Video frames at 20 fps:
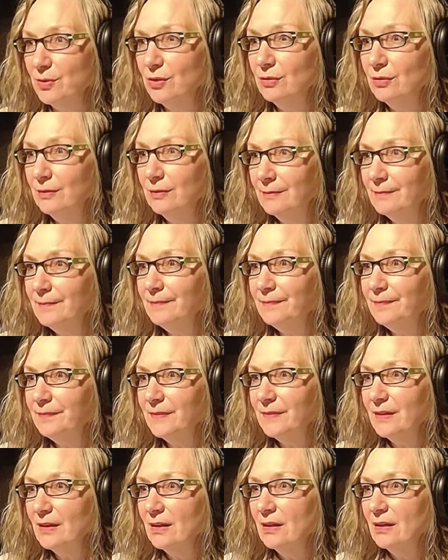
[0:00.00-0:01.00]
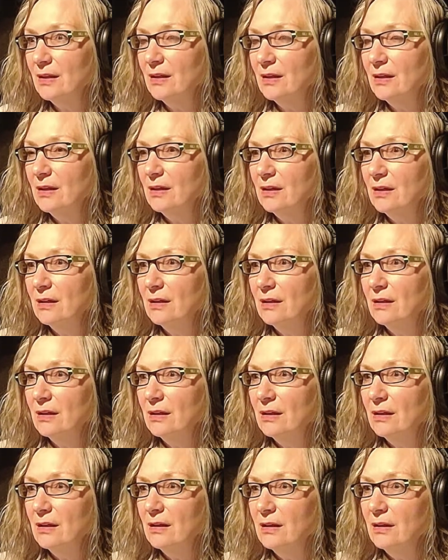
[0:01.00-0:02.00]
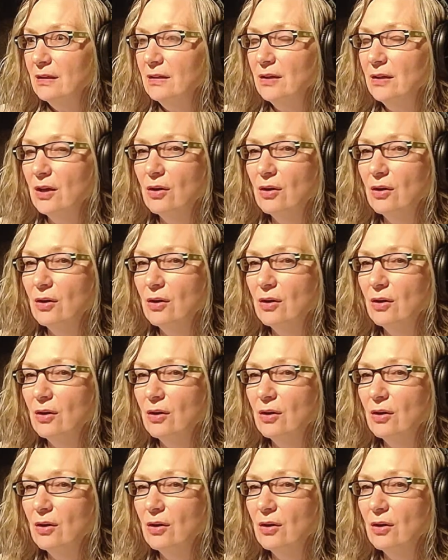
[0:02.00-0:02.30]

Exactly. Yes, absolutely. Yeah.